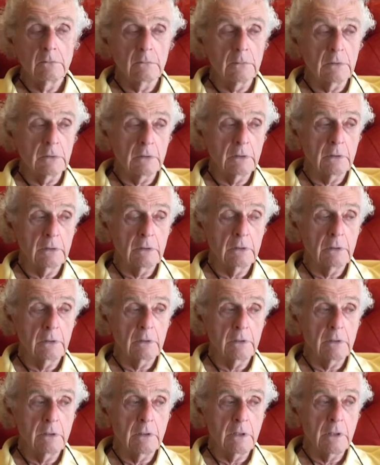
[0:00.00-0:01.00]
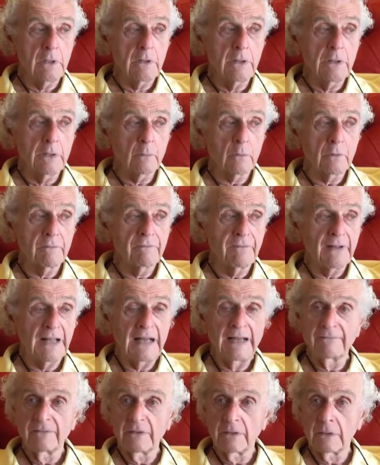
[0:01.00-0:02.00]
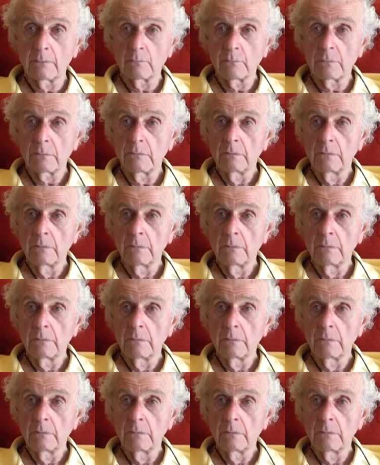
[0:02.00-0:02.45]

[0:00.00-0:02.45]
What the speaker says: There were 5 of them.